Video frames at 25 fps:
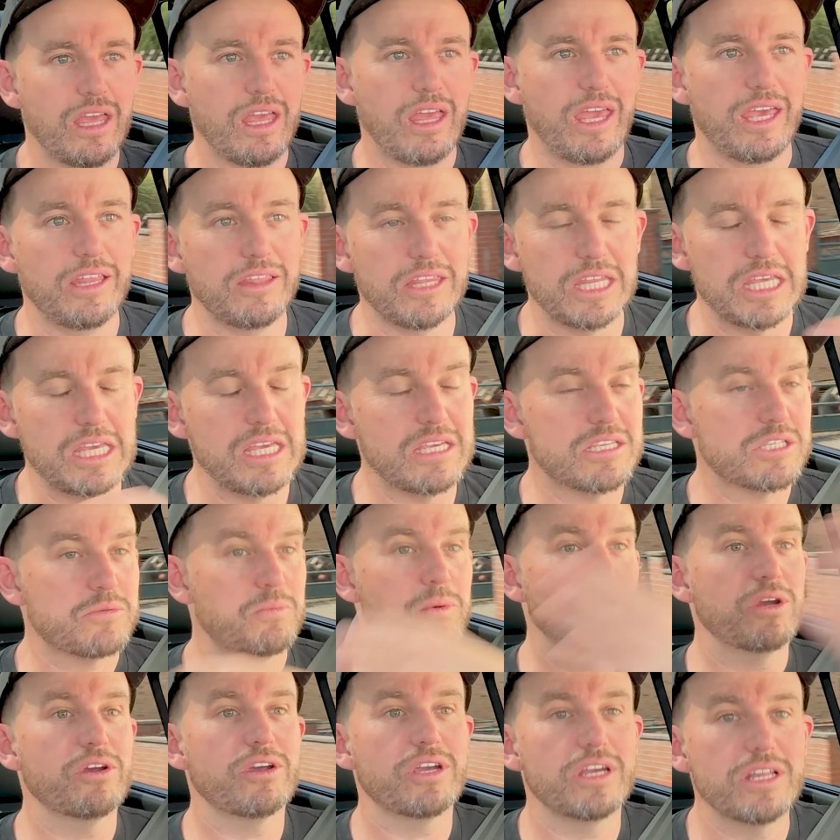in the
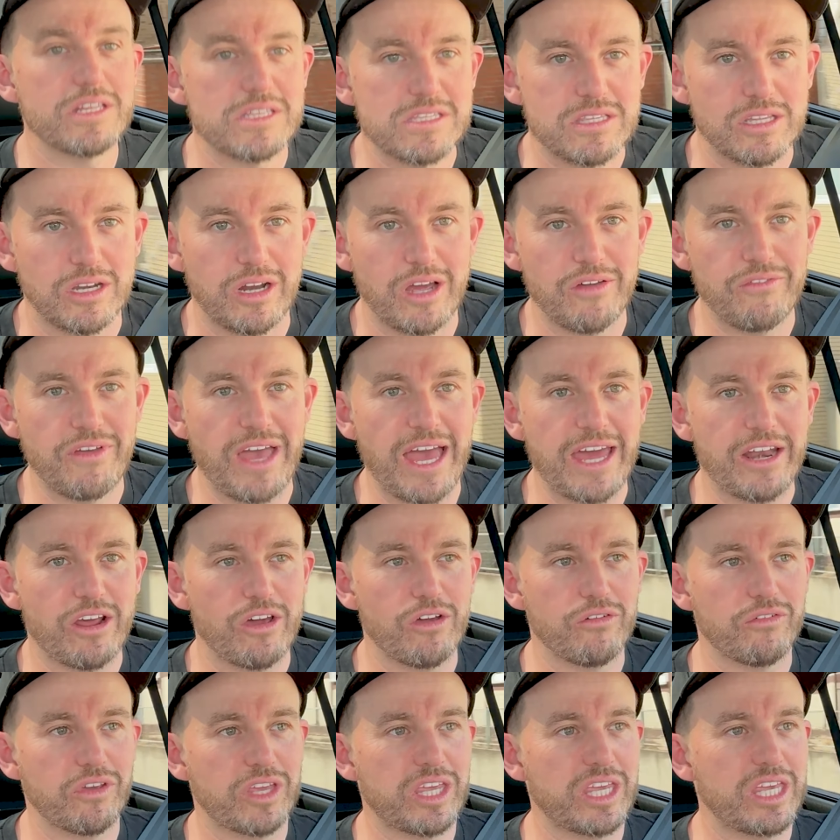experience that I've had
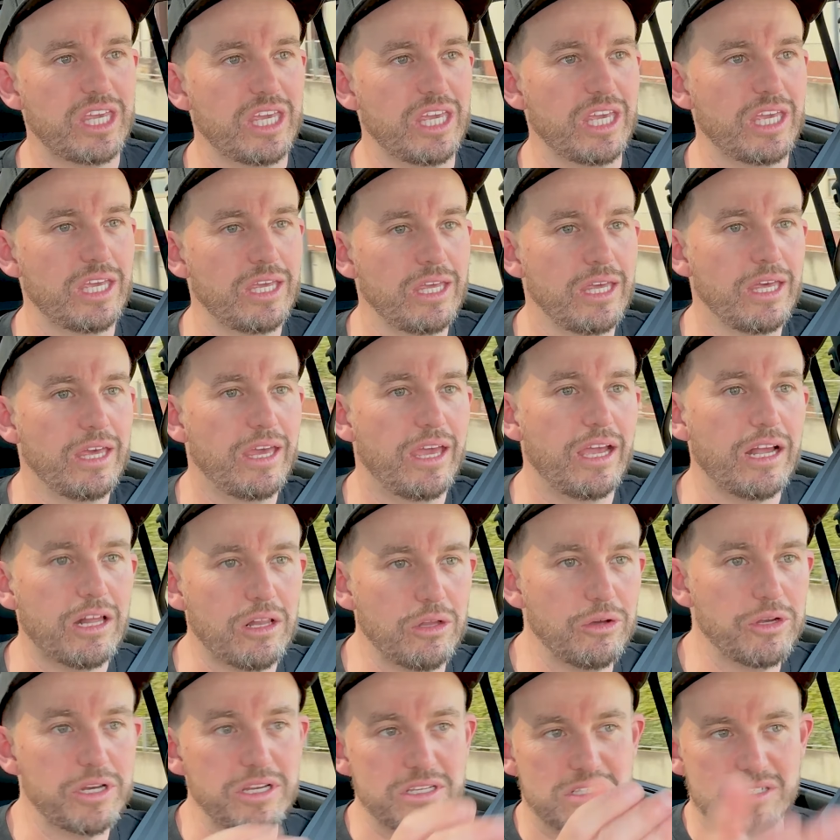over here,
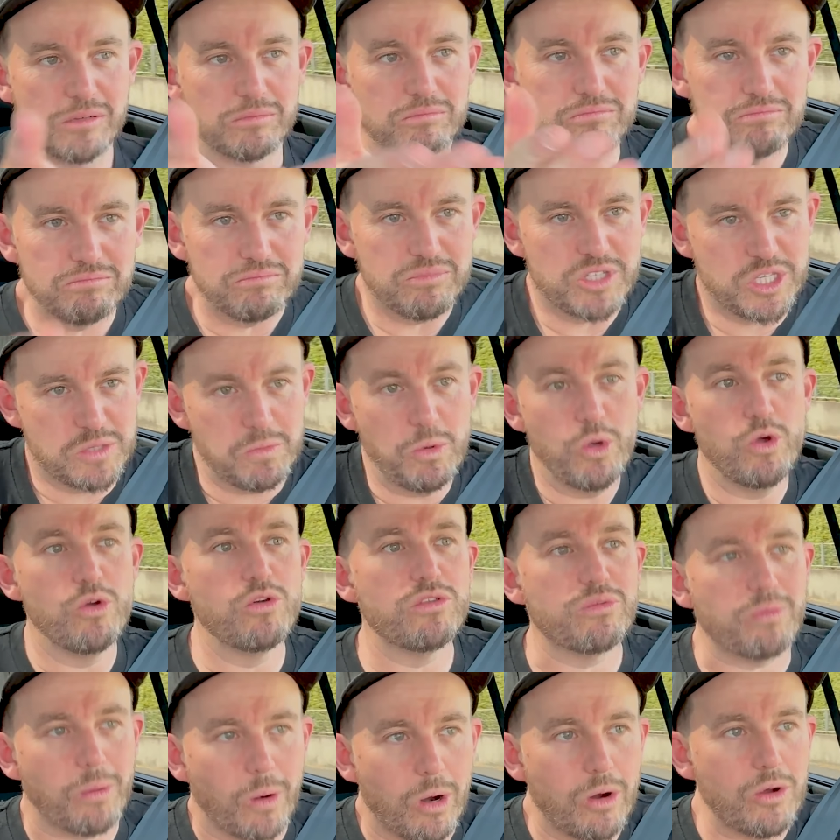including some
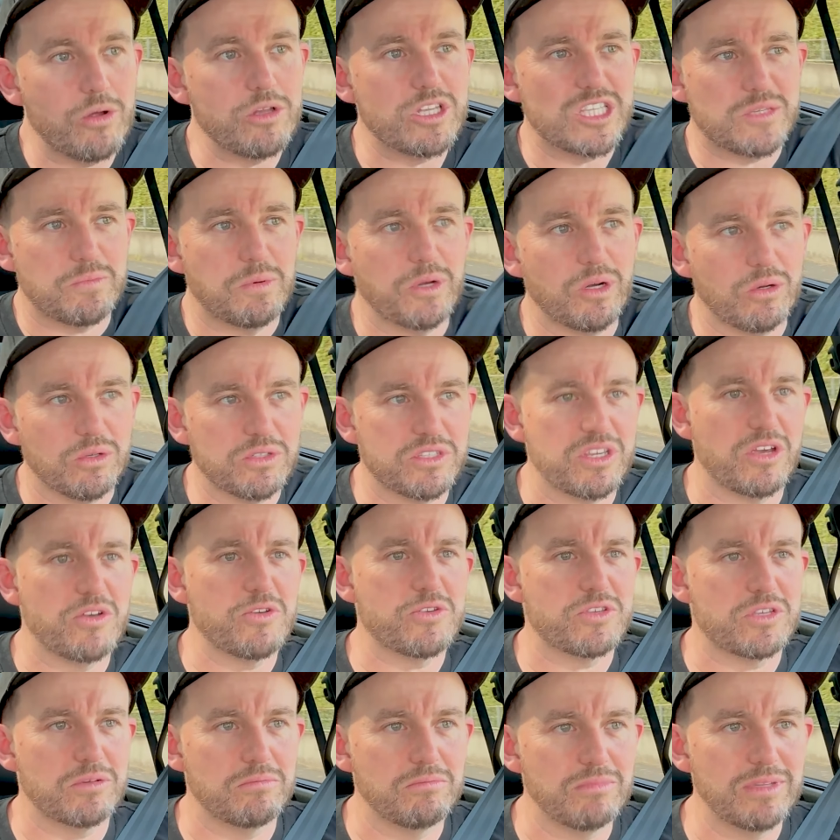smooth roads, but also
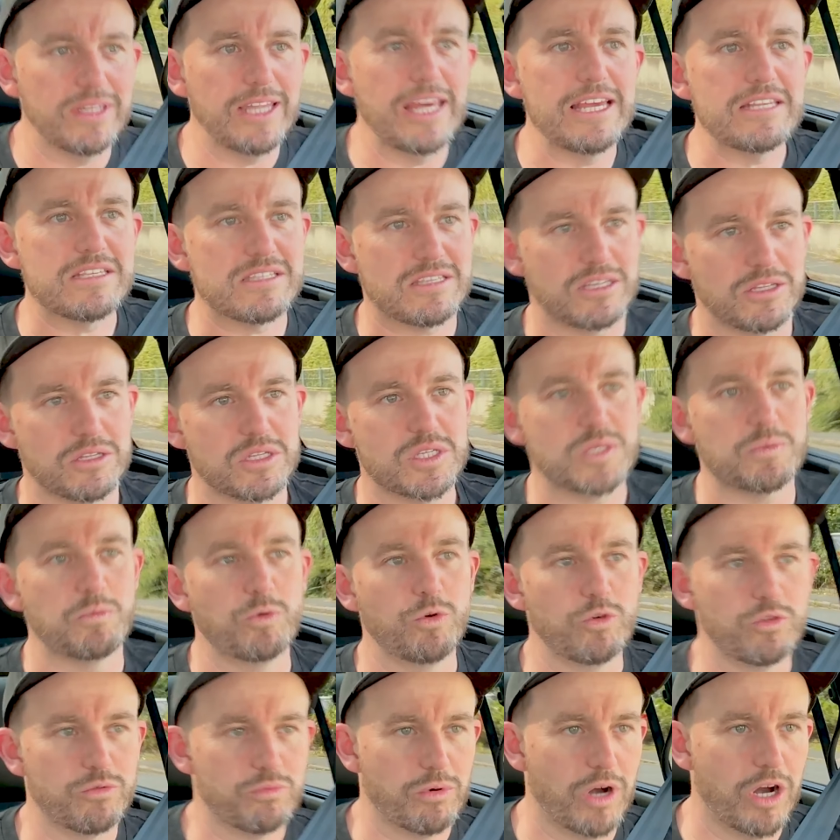some less than
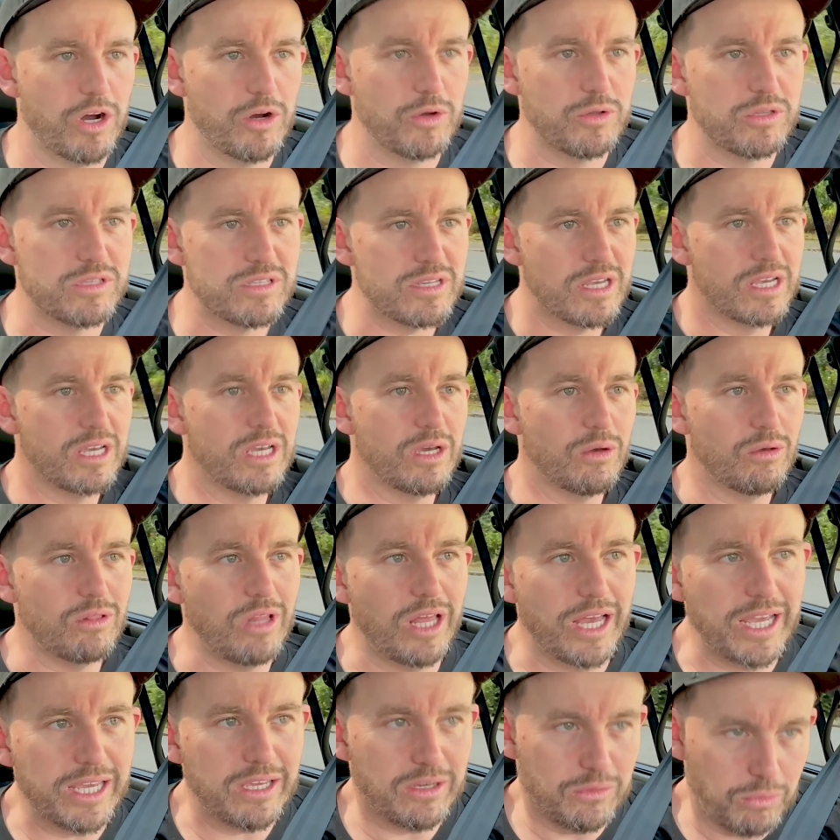smooth roads
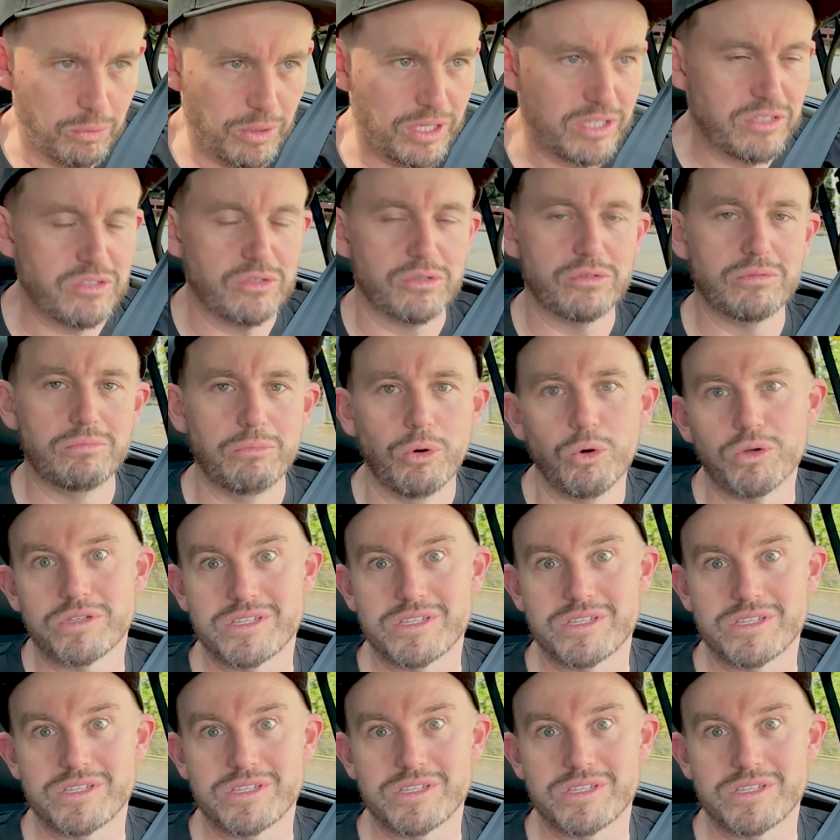like we do more